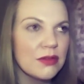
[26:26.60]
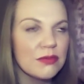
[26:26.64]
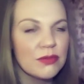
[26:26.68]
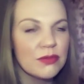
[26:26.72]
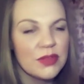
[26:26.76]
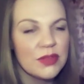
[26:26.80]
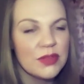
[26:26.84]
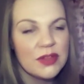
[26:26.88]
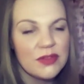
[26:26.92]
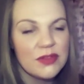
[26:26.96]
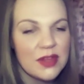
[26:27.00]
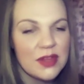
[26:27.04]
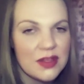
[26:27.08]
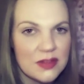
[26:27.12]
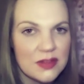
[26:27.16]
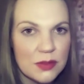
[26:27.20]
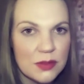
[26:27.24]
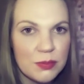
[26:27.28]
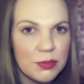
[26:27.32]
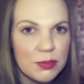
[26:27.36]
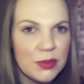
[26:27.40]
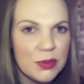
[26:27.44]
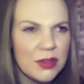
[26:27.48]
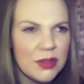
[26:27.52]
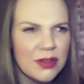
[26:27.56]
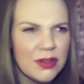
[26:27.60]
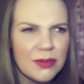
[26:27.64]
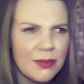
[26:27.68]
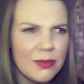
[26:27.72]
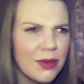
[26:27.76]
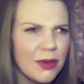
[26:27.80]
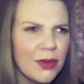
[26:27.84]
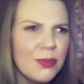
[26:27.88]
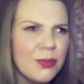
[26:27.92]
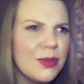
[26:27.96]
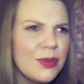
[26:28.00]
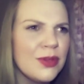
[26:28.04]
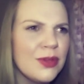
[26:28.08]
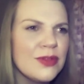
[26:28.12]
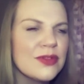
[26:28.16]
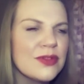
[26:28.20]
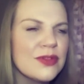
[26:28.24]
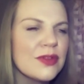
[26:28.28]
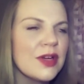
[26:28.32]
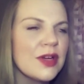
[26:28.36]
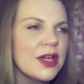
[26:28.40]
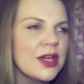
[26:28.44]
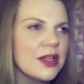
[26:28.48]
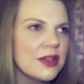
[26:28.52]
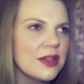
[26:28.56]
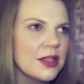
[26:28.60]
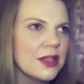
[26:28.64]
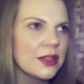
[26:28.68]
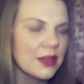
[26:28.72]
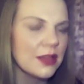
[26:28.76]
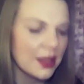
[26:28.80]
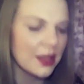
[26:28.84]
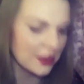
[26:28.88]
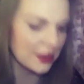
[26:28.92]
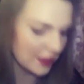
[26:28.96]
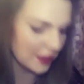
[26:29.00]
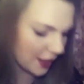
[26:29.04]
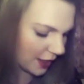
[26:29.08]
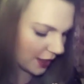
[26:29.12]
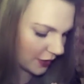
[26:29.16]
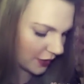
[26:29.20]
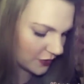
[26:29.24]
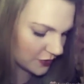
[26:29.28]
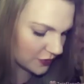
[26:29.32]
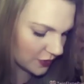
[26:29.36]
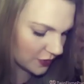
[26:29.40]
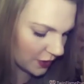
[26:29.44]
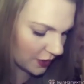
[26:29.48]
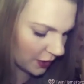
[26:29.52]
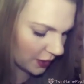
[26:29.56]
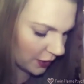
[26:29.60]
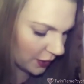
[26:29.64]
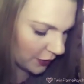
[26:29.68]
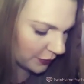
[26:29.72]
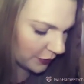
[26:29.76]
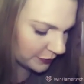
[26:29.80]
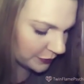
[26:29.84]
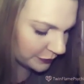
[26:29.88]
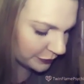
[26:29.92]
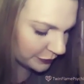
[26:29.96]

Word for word: if there's abuse or anything like that. So